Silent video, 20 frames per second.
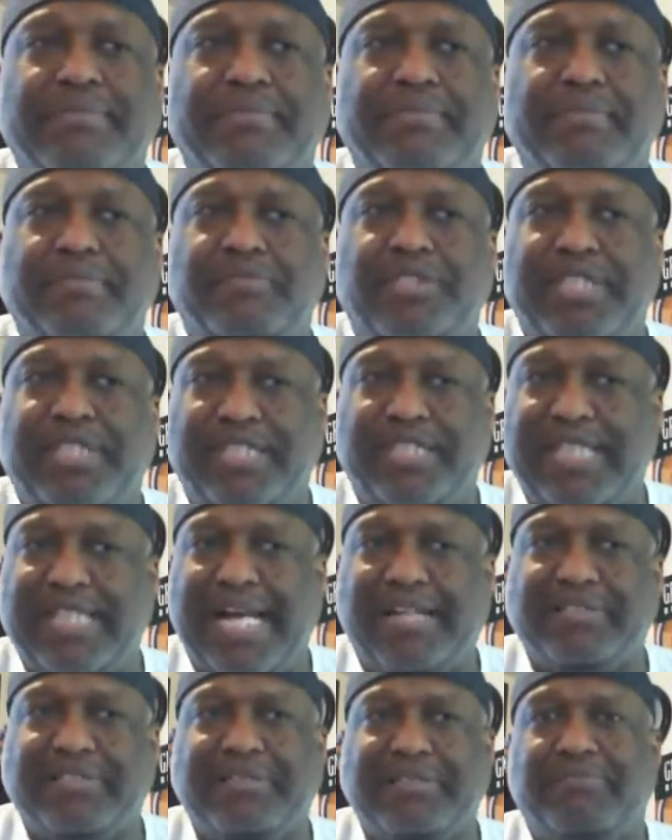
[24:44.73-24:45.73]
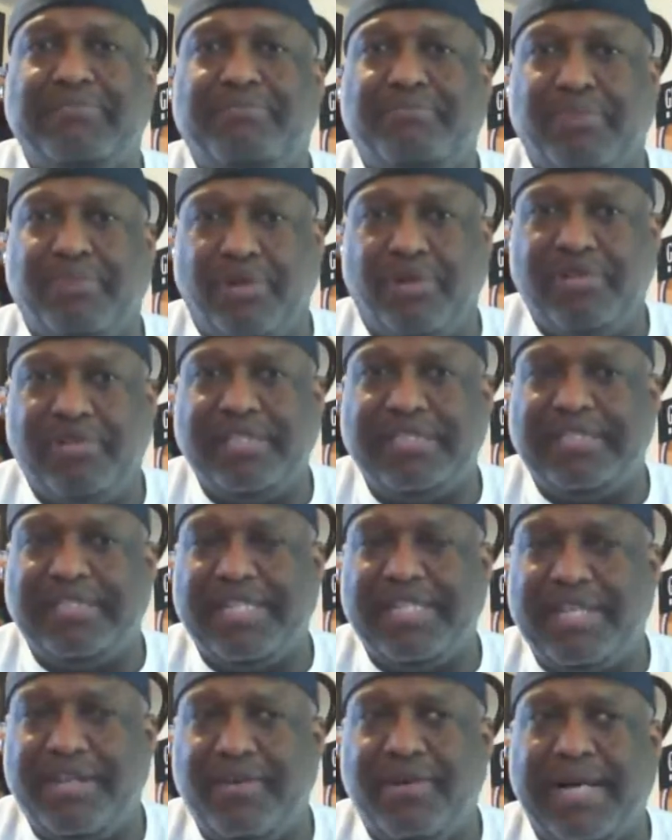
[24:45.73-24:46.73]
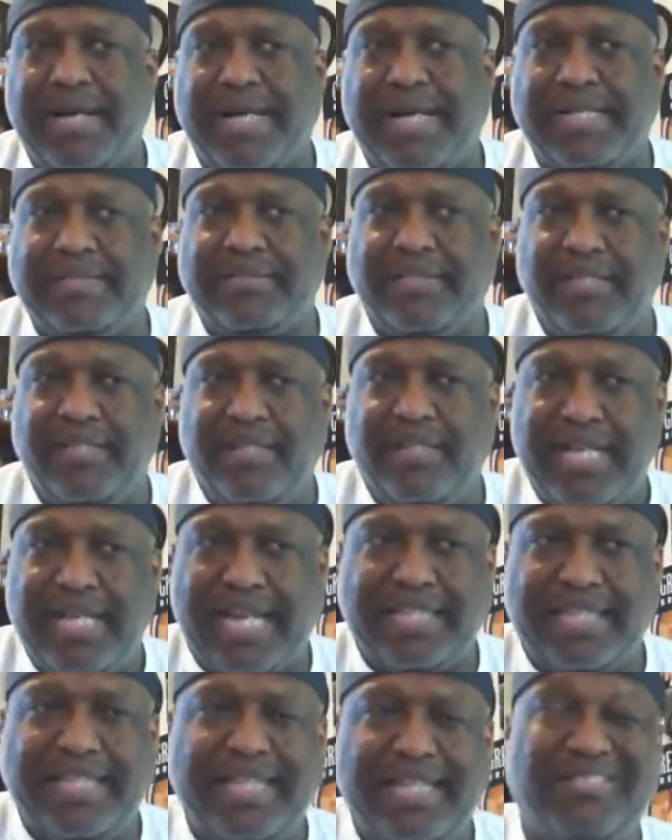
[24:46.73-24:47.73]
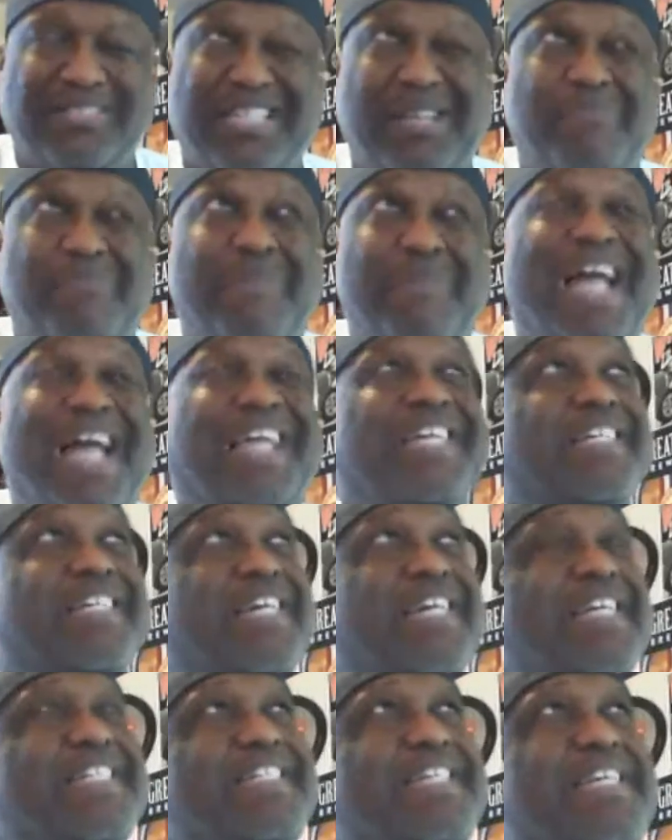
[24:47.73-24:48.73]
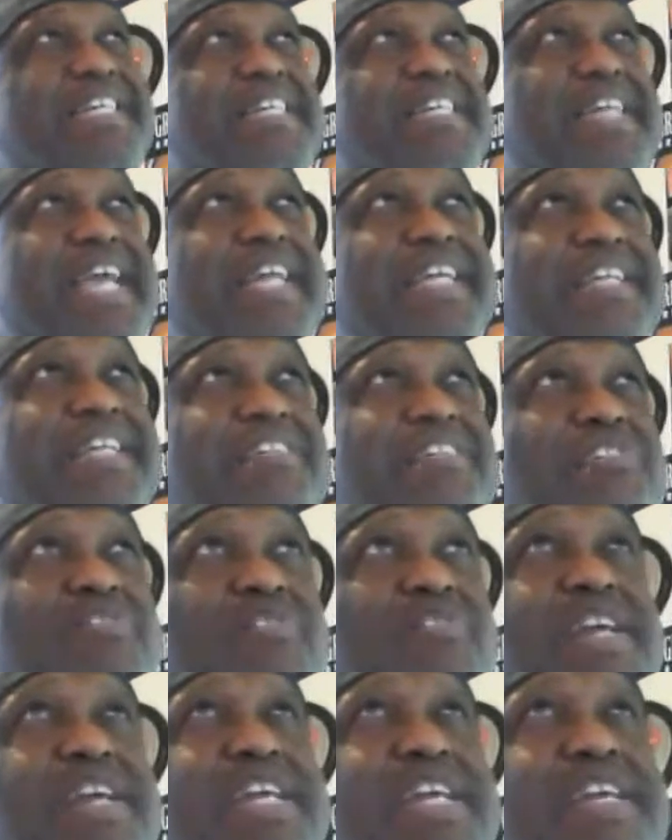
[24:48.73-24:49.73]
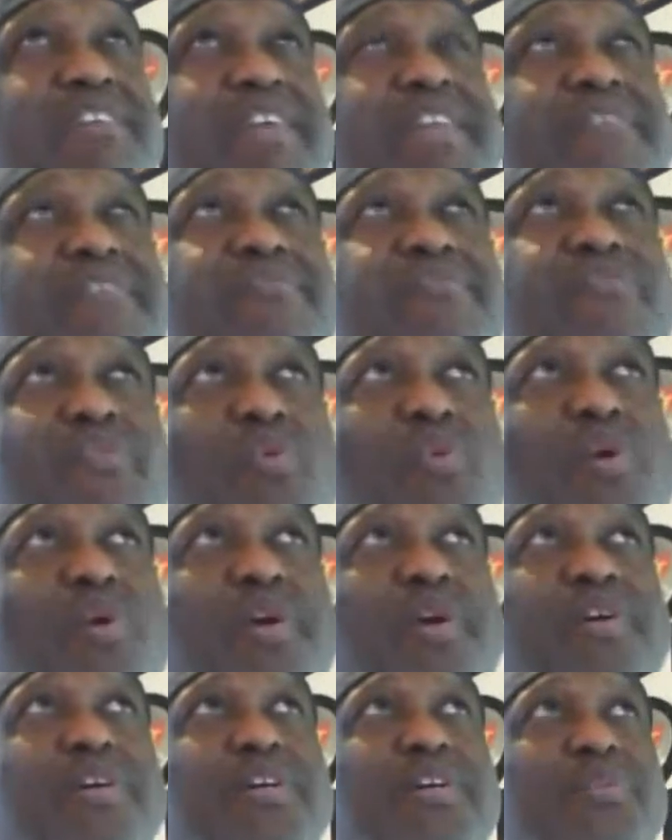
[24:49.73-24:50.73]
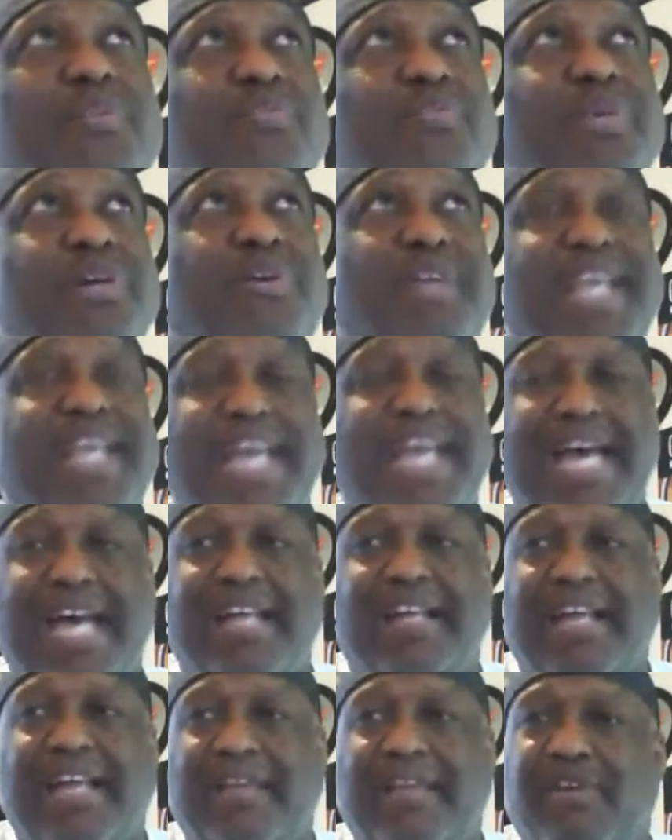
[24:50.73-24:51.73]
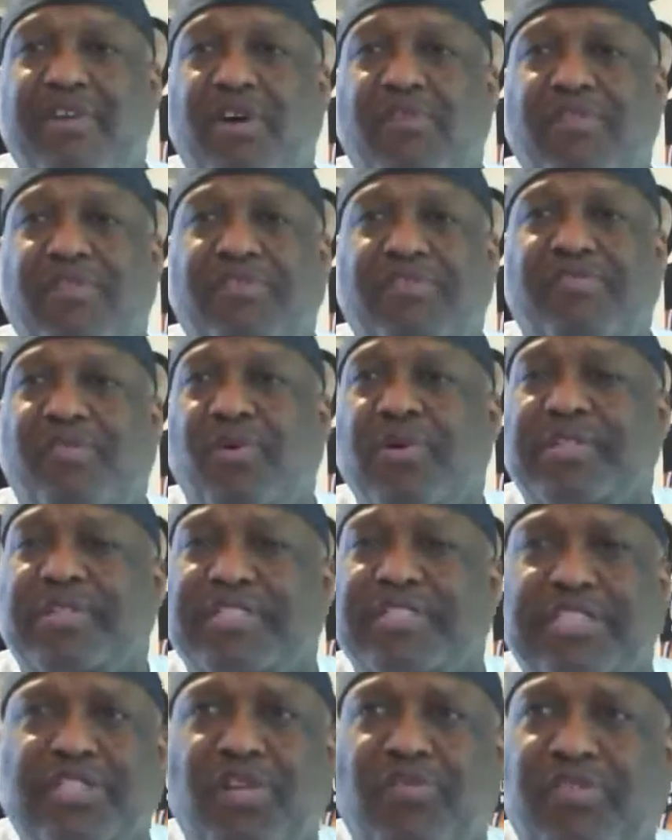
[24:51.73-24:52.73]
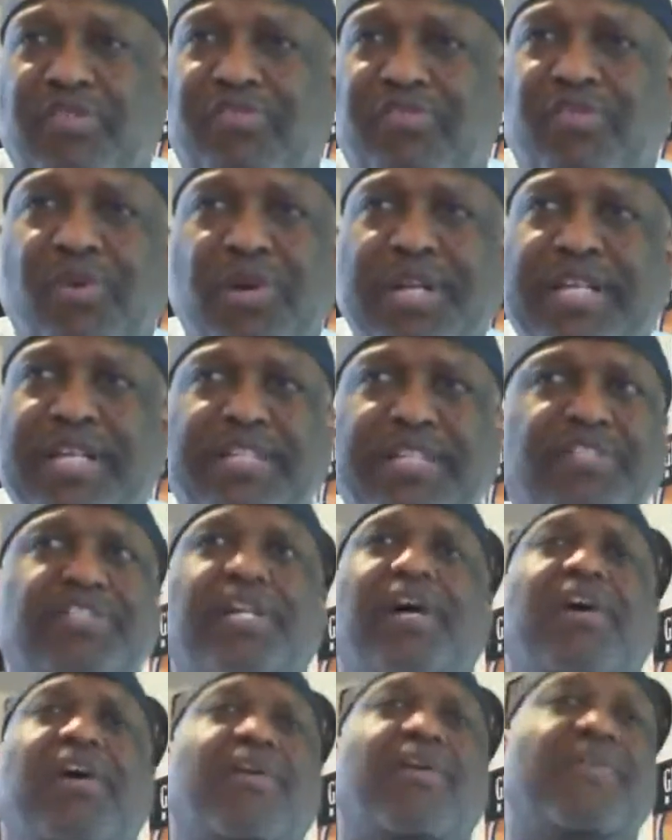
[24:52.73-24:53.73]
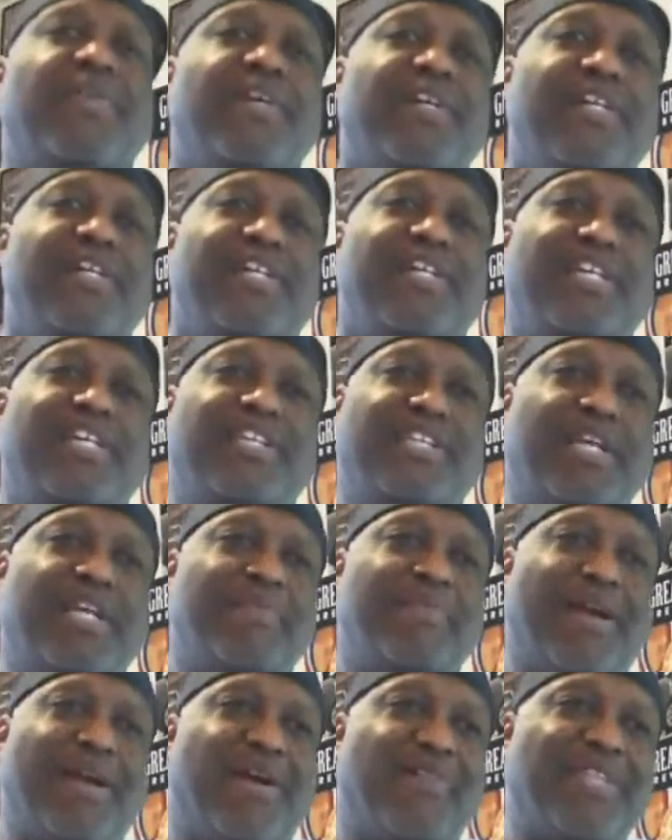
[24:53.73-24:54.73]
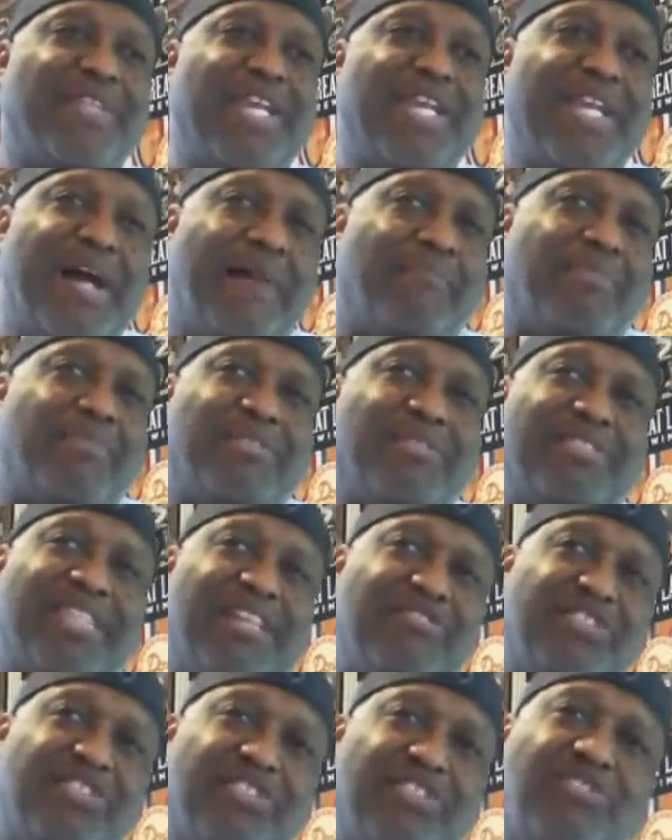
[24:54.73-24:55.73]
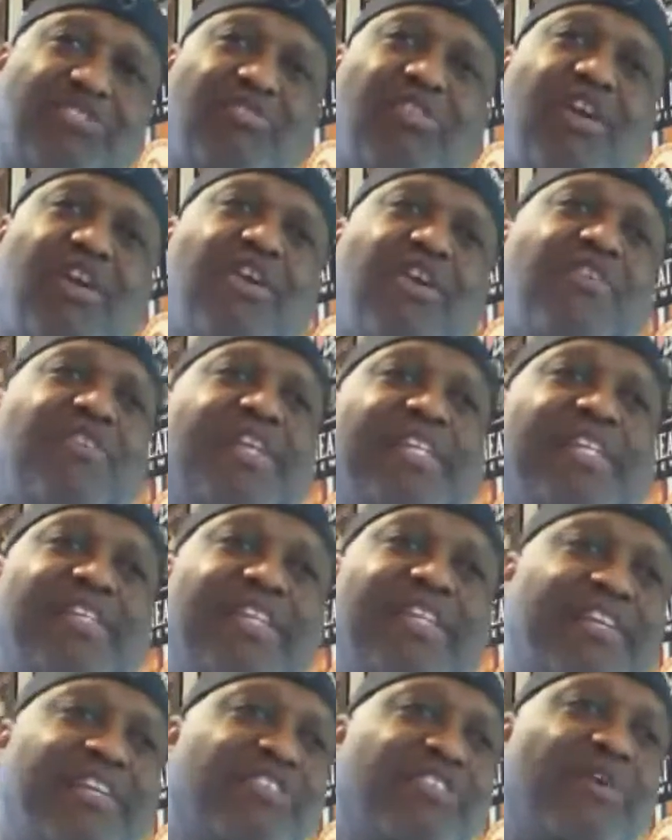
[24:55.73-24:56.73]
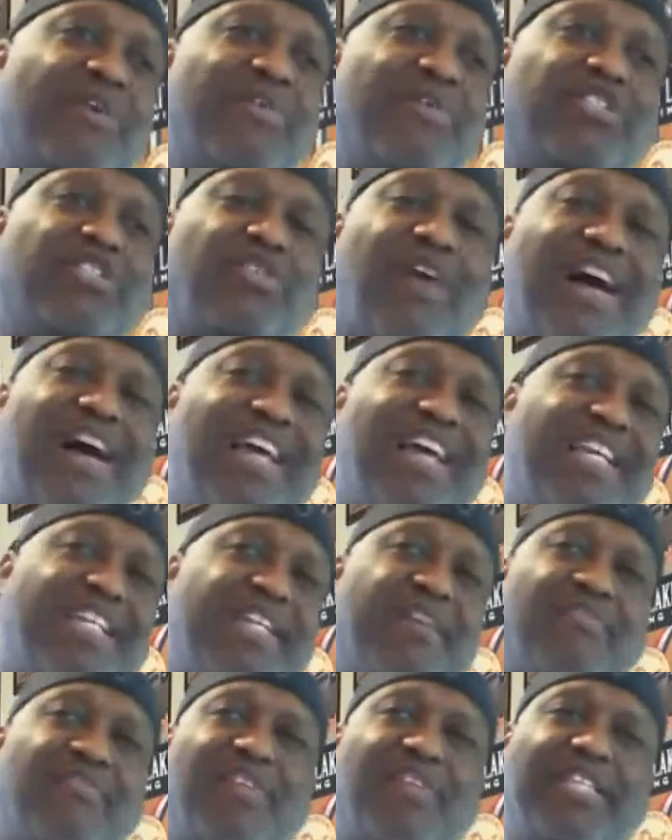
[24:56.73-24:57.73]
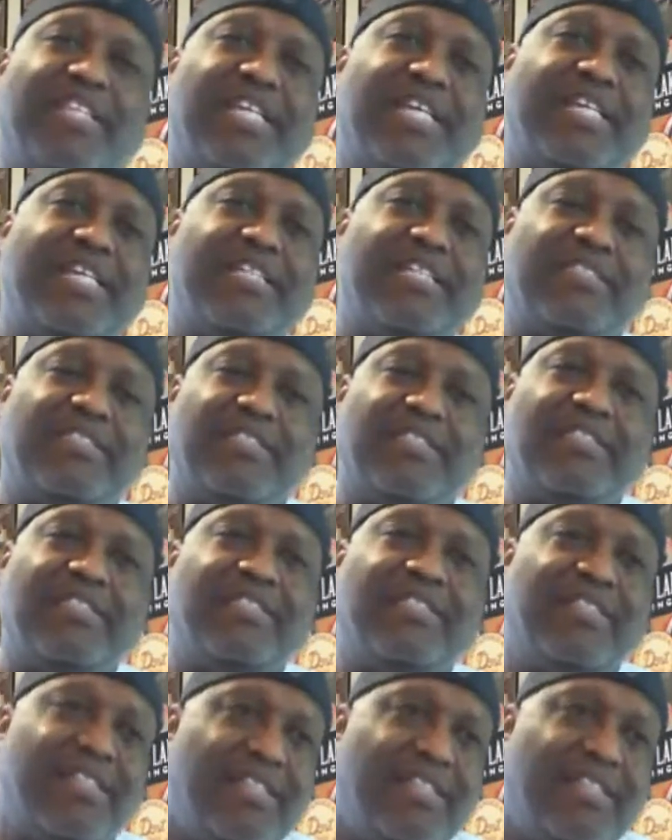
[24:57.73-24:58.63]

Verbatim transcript: 6,000 breweries in the U.S., and I think it was like back in 1983 or 84, we only had like just over 40. So you think about all the numbers that have just grown, and you're always trying different things, and